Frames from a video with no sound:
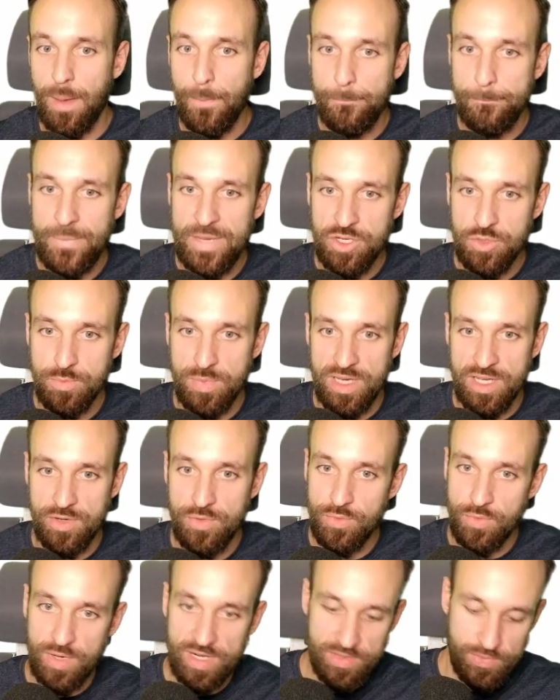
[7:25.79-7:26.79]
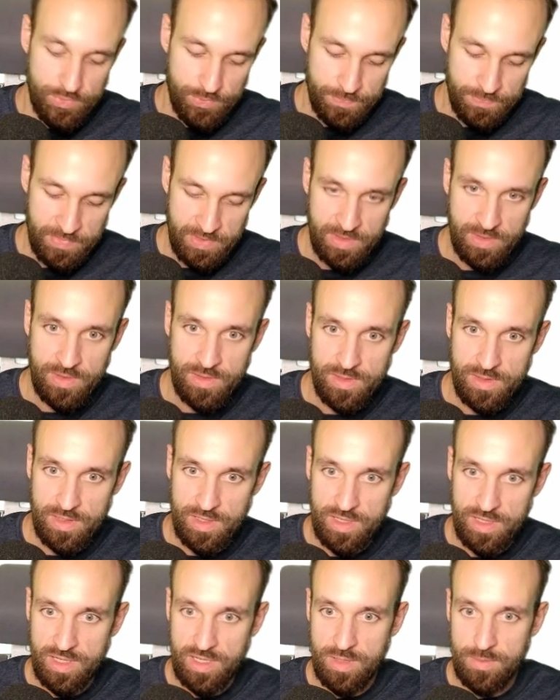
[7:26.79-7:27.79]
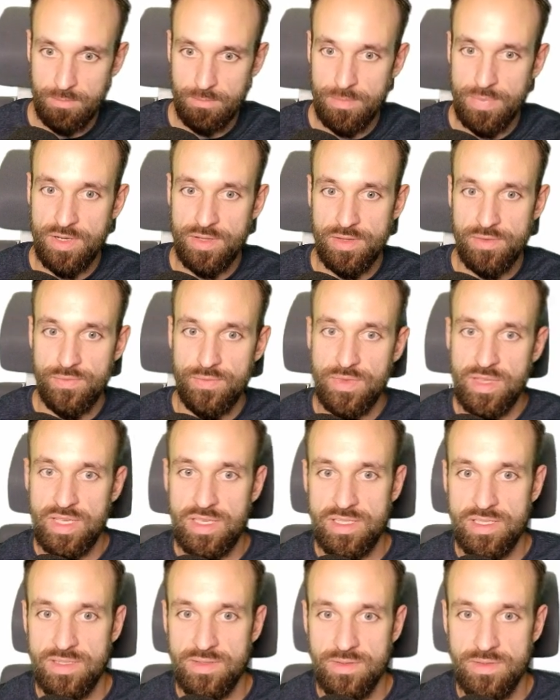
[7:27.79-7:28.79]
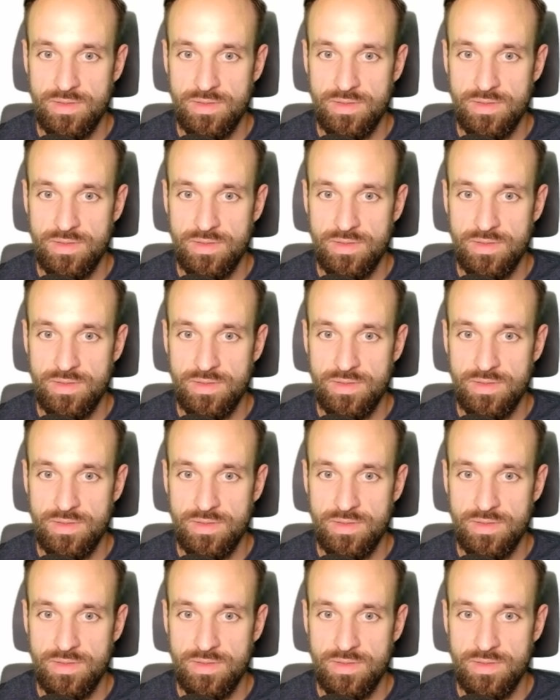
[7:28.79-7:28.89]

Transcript: a match button ref. Both of these